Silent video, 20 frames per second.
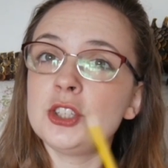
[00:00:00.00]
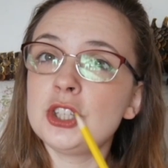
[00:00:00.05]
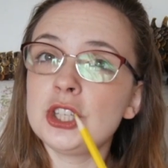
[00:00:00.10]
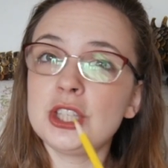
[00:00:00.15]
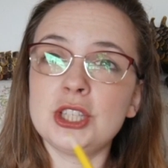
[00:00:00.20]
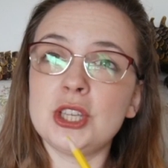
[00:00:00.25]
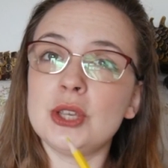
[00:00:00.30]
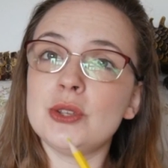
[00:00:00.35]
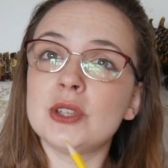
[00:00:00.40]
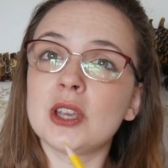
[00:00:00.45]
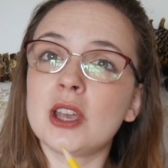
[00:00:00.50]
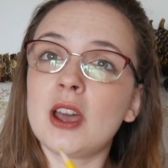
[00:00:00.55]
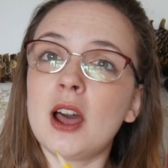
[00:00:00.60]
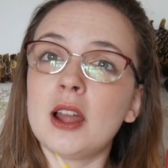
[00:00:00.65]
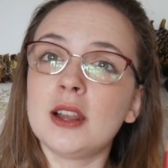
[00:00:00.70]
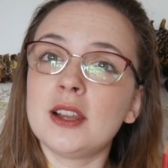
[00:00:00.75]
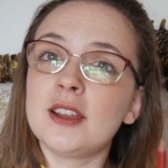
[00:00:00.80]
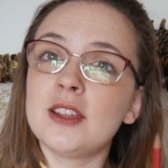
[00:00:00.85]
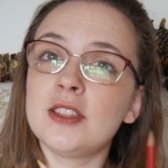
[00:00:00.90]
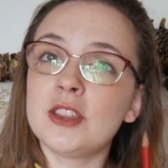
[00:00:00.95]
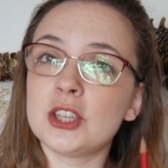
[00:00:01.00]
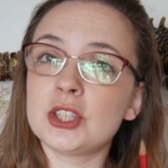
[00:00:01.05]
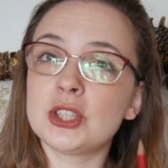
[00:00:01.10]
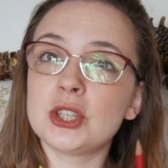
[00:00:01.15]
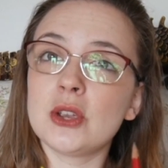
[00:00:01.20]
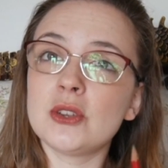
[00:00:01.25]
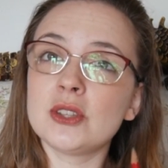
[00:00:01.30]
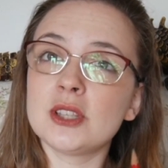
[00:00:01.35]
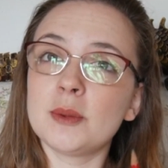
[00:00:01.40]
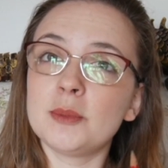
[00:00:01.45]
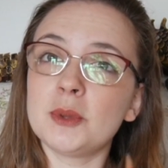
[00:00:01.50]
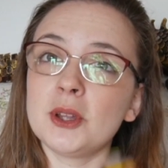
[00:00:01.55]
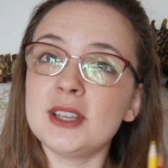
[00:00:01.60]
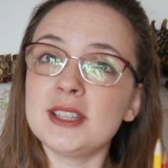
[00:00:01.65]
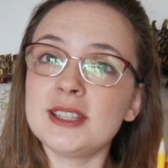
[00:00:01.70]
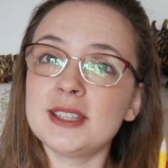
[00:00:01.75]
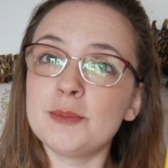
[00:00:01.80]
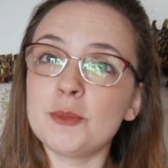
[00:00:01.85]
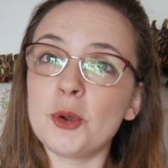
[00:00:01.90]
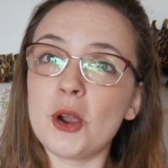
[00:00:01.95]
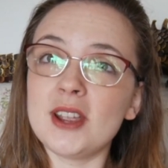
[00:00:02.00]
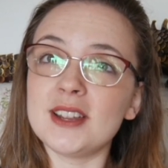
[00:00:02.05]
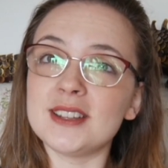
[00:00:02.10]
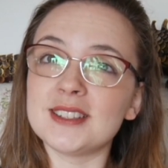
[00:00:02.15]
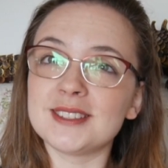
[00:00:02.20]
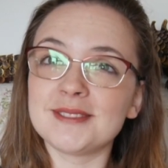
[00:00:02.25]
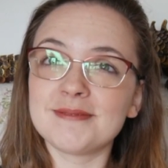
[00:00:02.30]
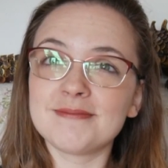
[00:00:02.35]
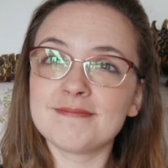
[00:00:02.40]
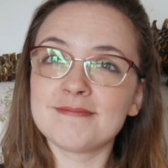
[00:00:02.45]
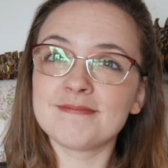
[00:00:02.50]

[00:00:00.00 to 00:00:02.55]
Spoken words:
just use a colour that shows up nice and bright.